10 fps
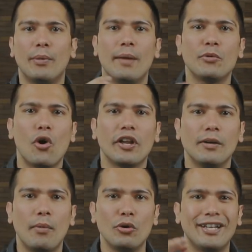but I'm talking
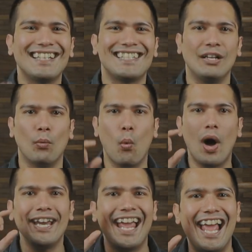about testing
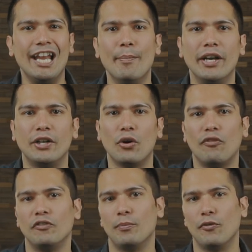one element
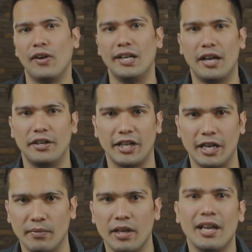of the profile at a
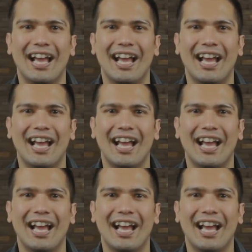time.